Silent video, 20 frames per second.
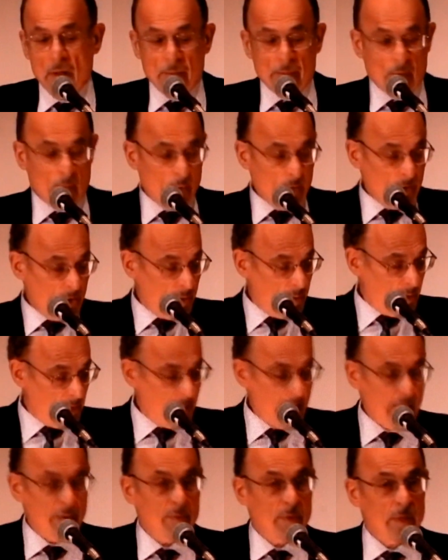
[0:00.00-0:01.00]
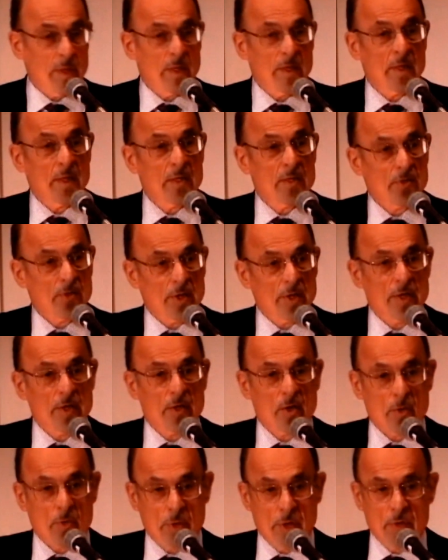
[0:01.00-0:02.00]
But when she
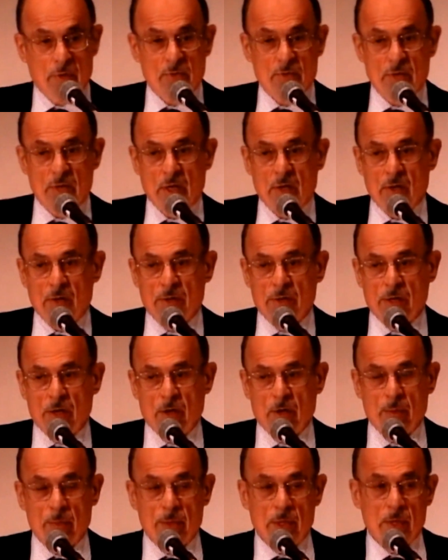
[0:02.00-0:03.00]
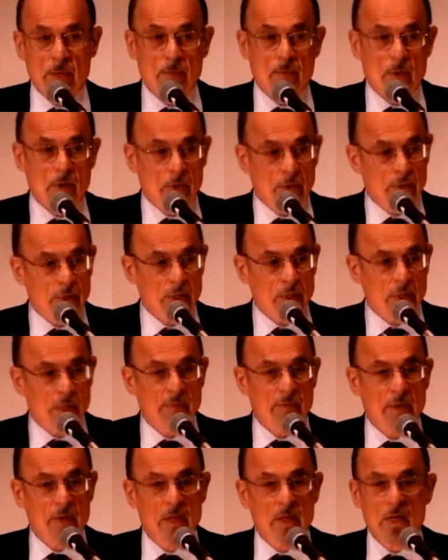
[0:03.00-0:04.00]
started a career of psychotherapy, earned a
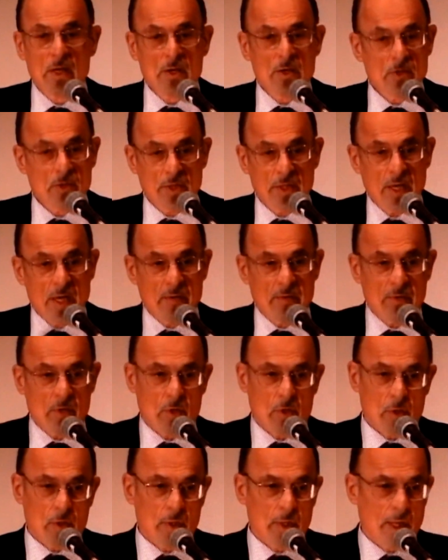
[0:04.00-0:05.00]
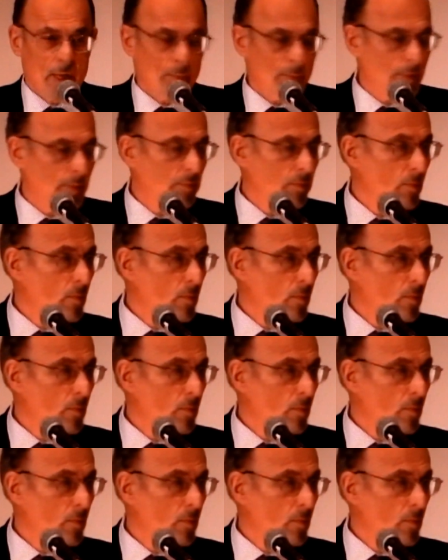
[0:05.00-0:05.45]
living, she gave it all up.